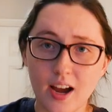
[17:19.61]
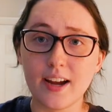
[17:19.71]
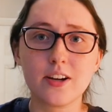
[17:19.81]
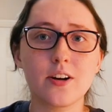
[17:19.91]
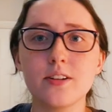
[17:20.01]

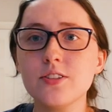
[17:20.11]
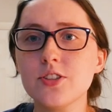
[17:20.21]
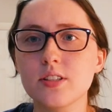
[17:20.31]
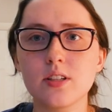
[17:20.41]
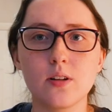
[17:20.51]
I couldn't
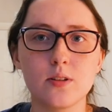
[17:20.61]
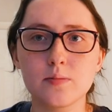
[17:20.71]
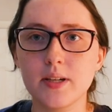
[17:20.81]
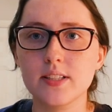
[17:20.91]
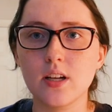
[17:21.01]
just
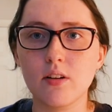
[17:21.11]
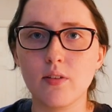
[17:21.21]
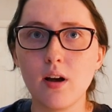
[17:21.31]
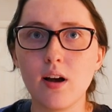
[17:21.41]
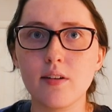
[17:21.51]
close myself
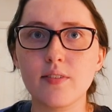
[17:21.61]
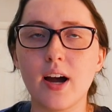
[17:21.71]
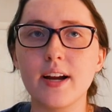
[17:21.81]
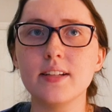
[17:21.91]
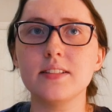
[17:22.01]
off.
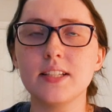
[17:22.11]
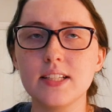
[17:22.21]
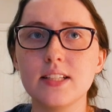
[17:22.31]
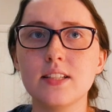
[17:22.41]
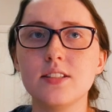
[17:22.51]
I
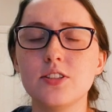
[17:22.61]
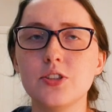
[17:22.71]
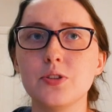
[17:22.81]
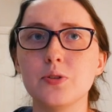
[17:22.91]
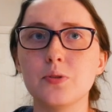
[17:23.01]
needed
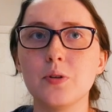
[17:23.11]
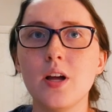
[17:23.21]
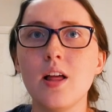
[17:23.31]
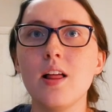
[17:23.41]
to